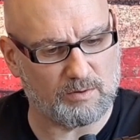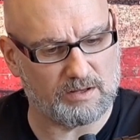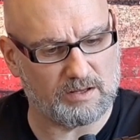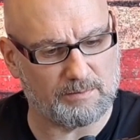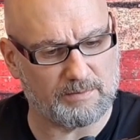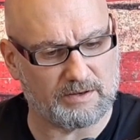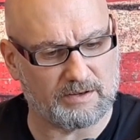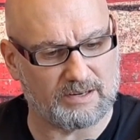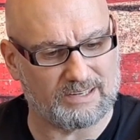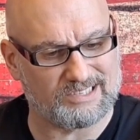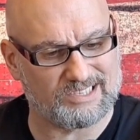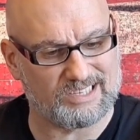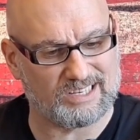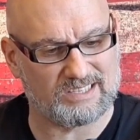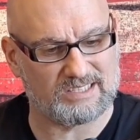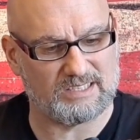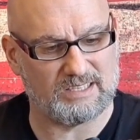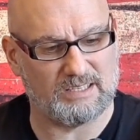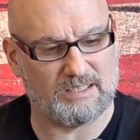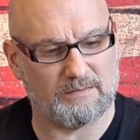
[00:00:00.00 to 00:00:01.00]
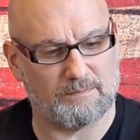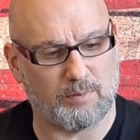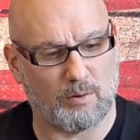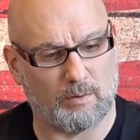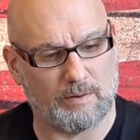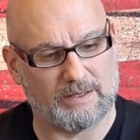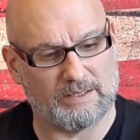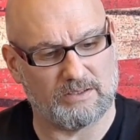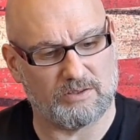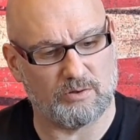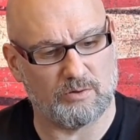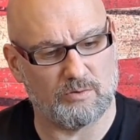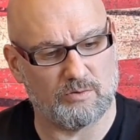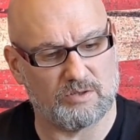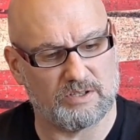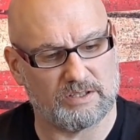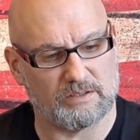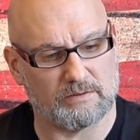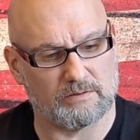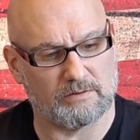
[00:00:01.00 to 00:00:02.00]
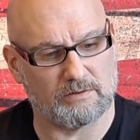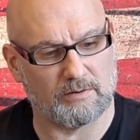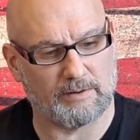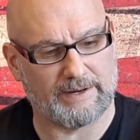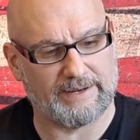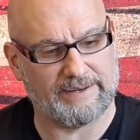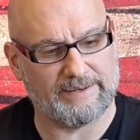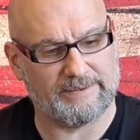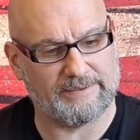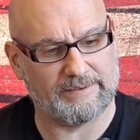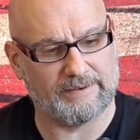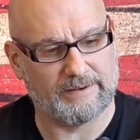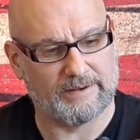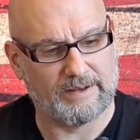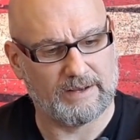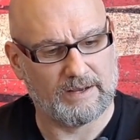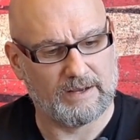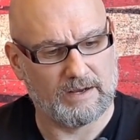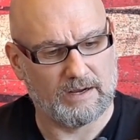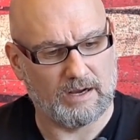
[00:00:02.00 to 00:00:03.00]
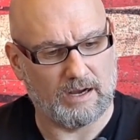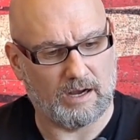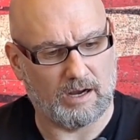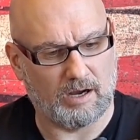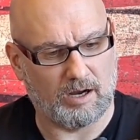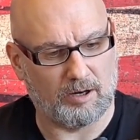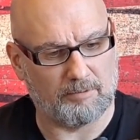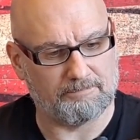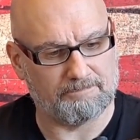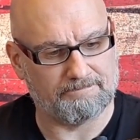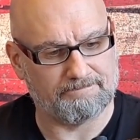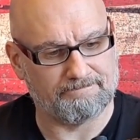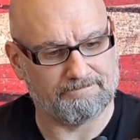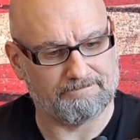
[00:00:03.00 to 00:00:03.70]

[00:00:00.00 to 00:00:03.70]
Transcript: with them. They're a 16.20 grain, or